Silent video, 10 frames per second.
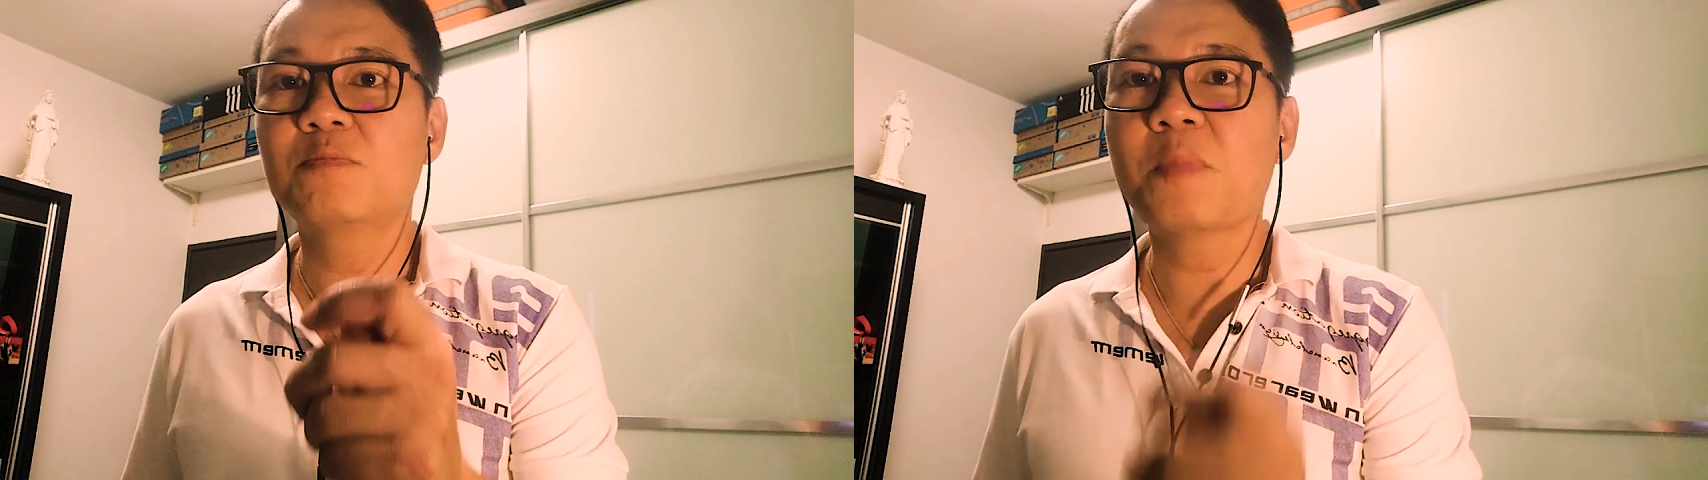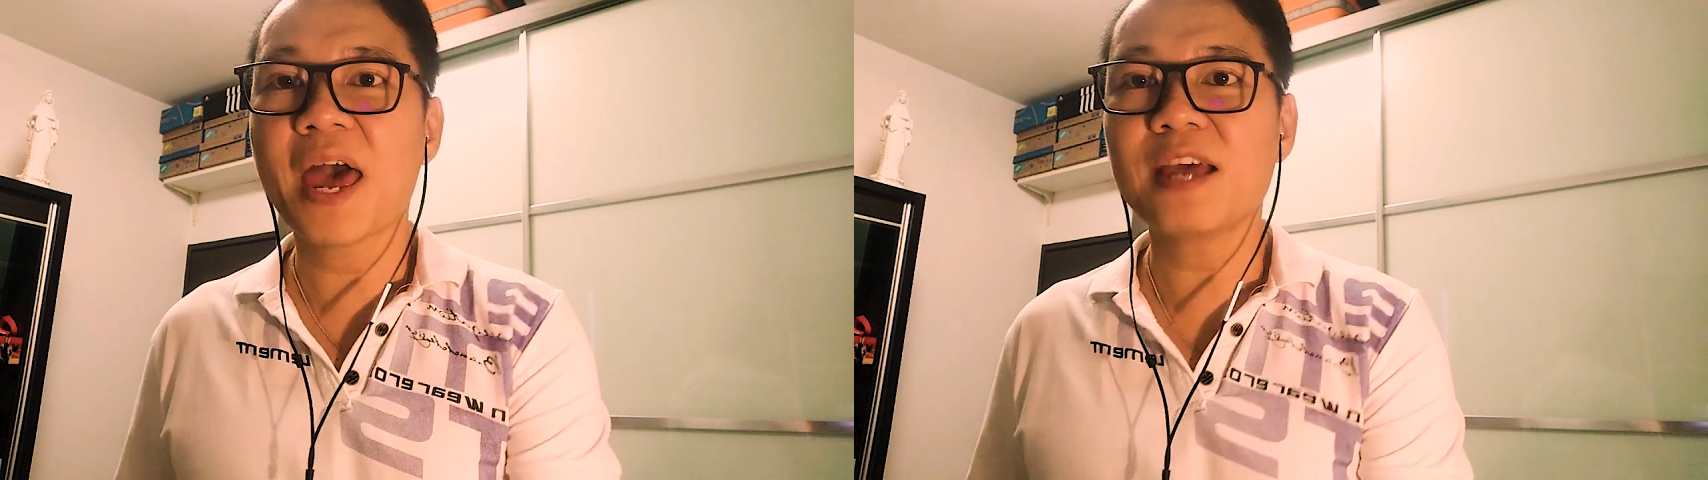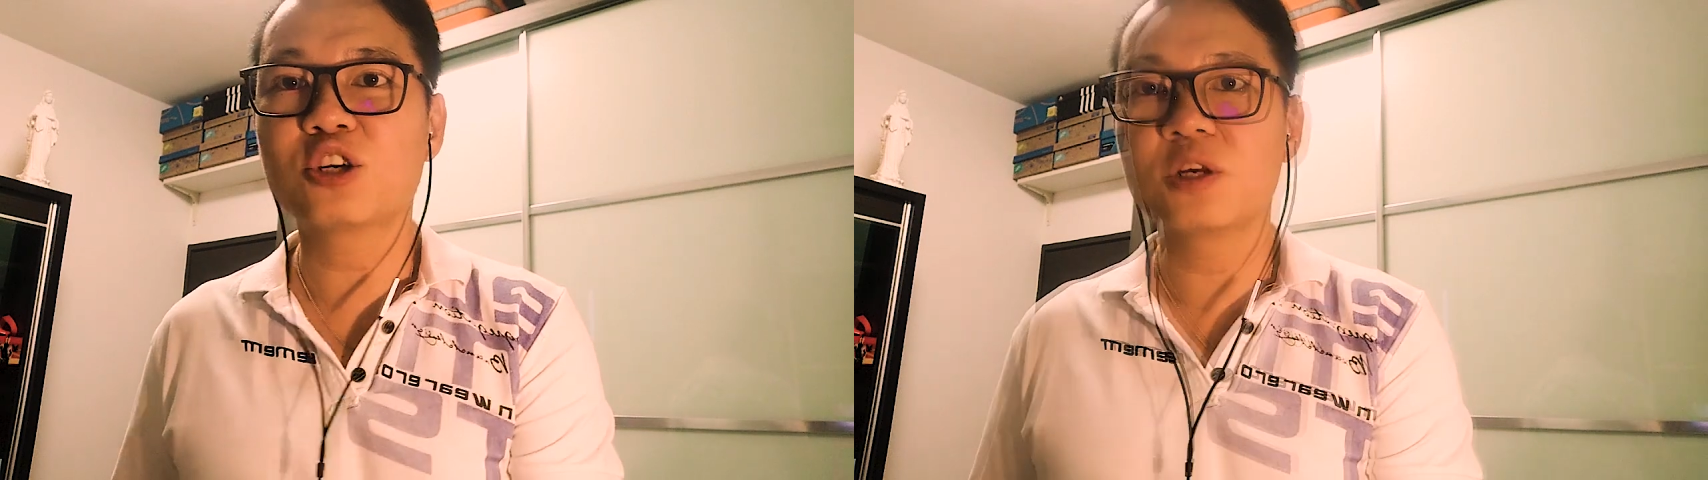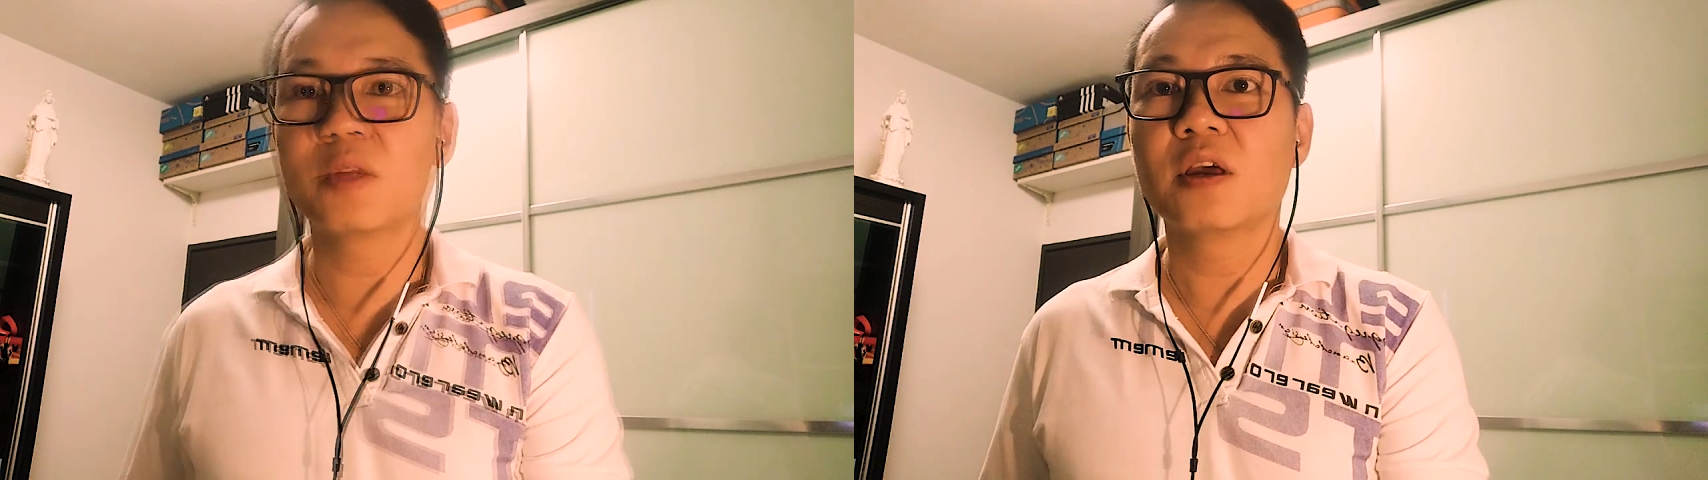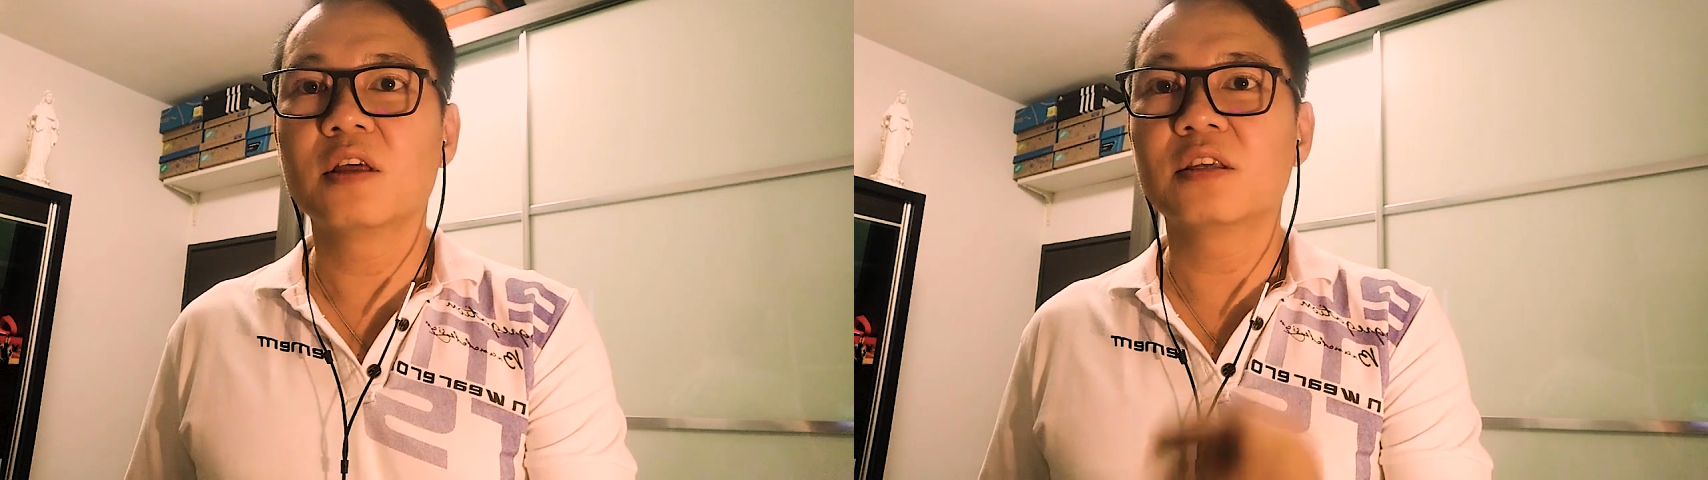passion,
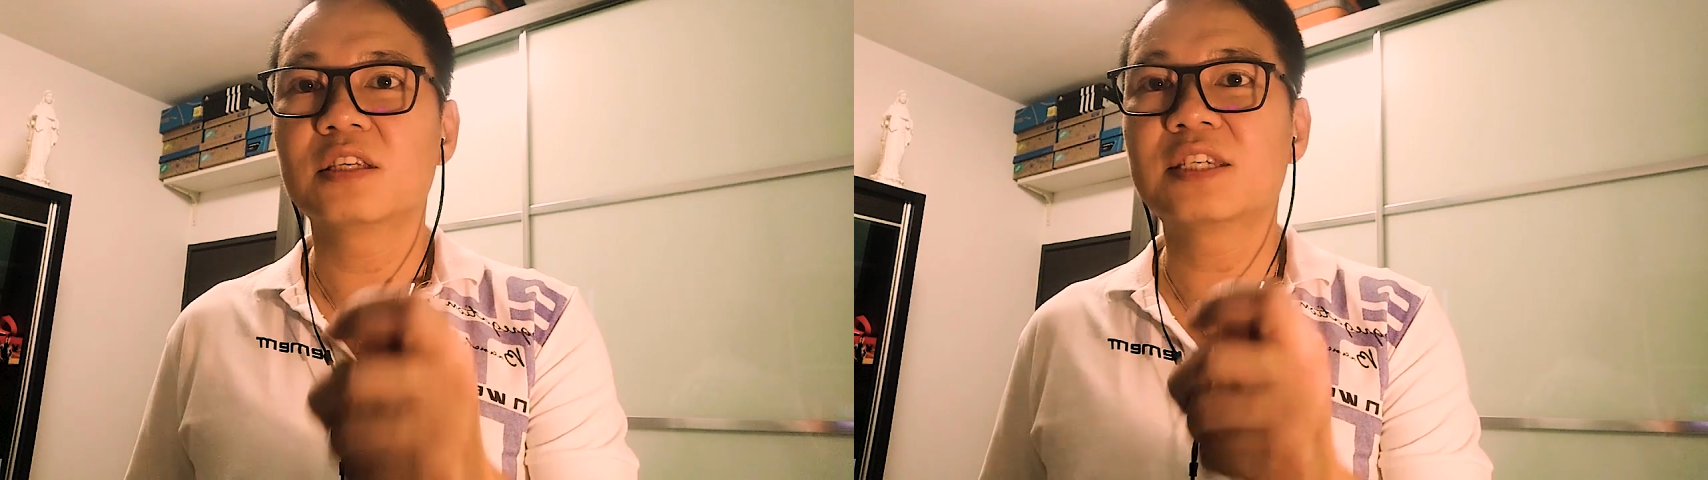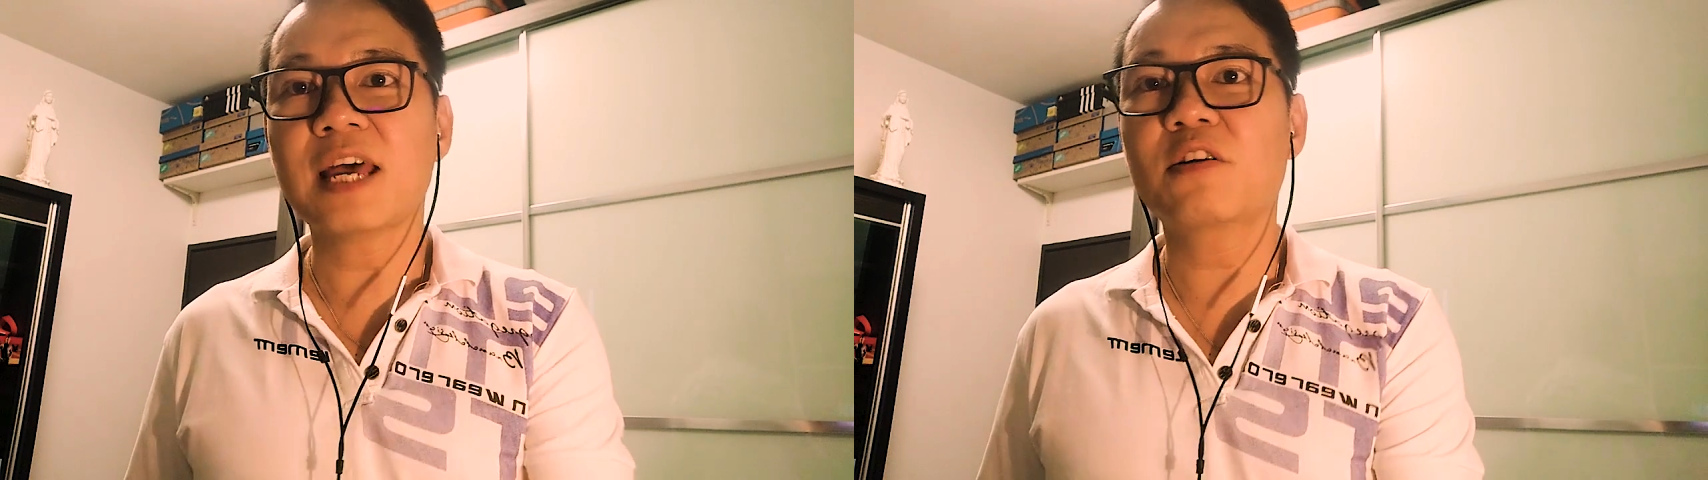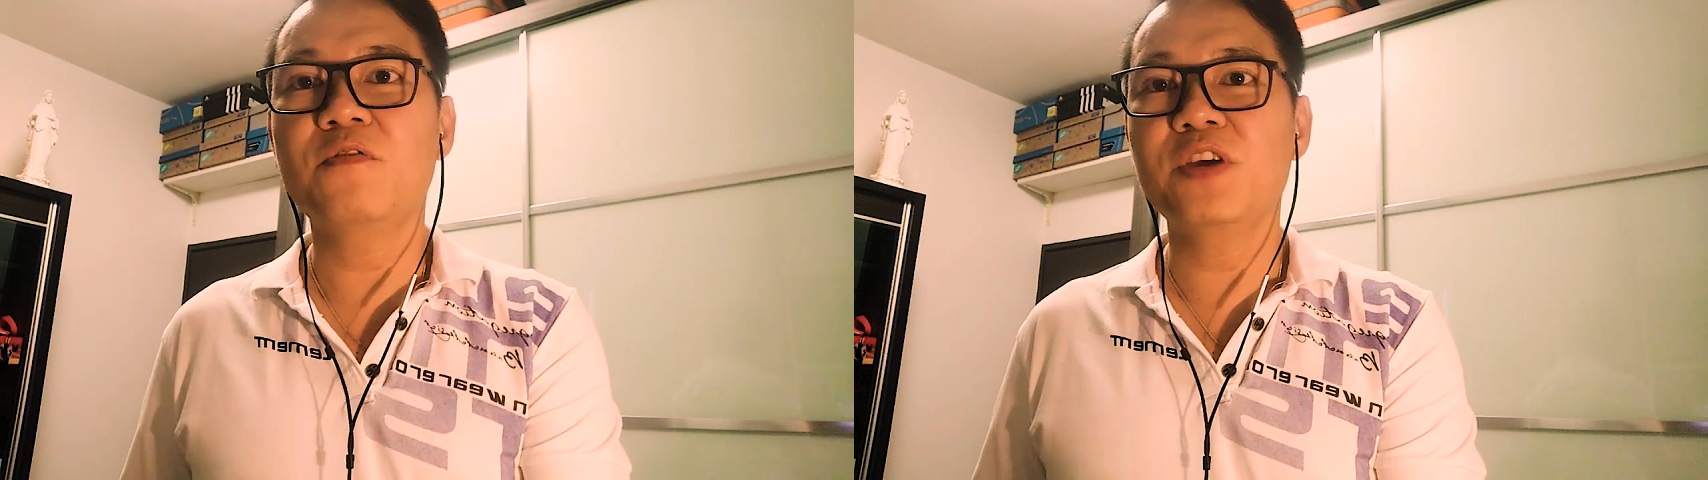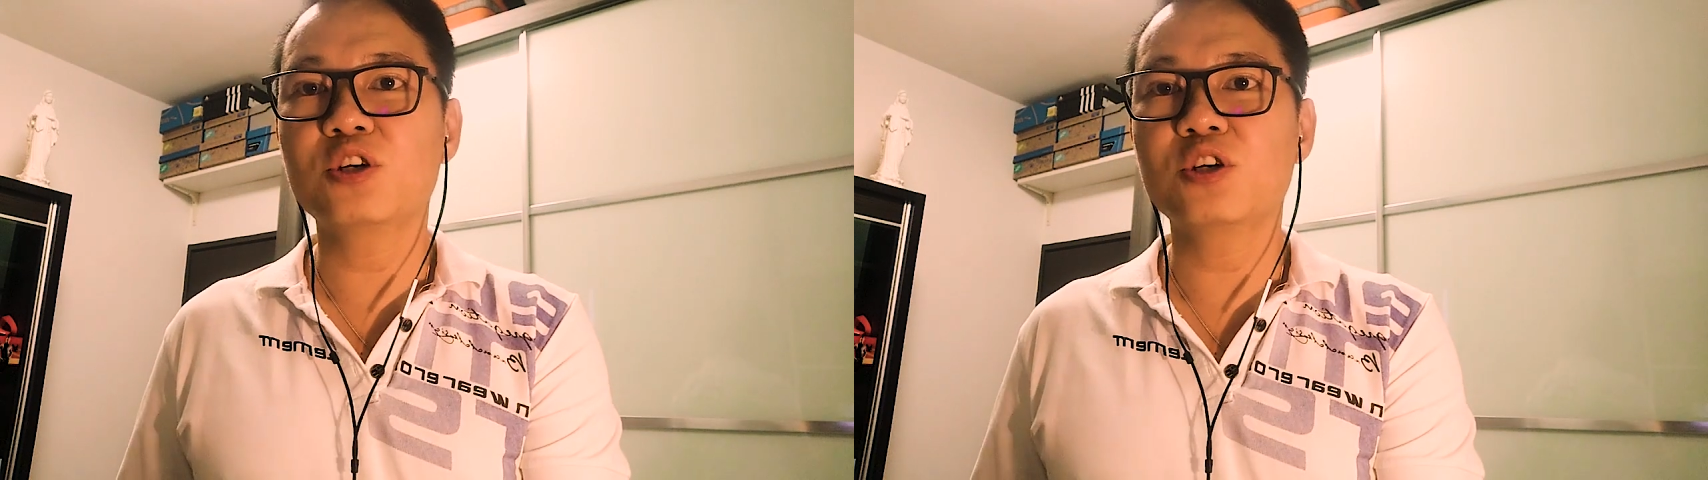the sacrificial